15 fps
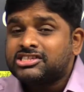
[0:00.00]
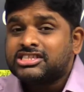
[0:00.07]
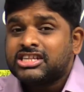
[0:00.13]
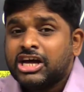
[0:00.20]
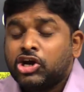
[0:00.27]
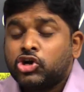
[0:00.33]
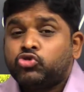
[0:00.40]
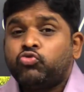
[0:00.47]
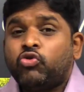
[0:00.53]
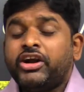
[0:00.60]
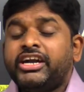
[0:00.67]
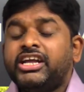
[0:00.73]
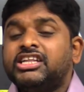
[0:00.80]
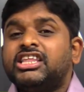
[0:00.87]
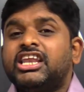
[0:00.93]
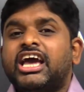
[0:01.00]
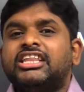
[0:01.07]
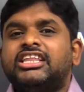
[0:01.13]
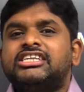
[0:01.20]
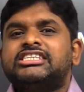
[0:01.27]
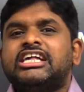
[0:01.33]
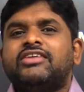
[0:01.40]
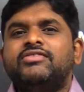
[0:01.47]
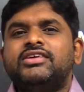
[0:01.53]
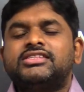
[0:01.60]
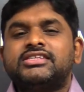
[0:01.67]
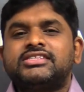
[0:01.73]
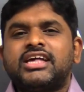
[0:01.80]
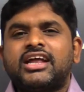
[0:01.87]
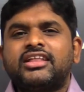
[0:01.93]
this, 23 other
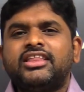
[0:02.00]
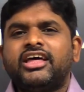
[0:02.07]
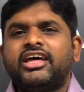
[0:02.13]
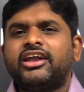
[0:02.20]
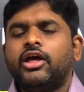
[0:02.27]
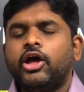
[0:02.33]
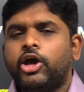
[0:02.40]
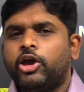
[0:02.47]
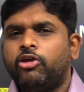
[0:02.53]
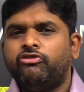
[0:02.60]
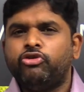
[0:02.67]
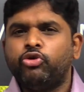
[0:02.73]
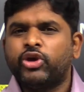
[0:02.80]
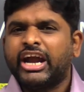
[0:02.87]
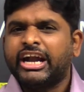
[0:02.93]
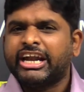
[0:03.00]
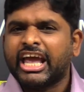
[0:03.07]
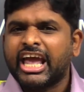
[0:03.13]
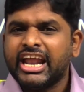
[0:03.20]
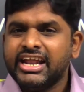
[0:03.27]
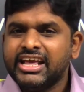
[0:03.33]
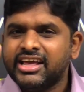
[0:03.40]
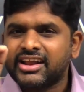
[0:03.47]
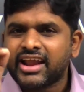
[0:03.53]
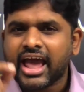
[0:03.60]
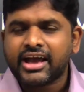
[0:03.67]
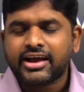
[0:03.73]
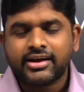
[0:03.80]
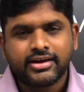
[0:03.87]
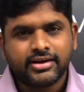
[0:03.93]
services are there. If you get any
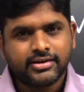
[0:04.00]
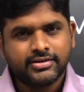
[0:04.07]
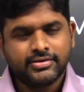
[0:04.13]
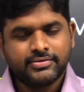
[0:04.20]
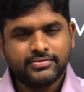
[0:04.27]
rank,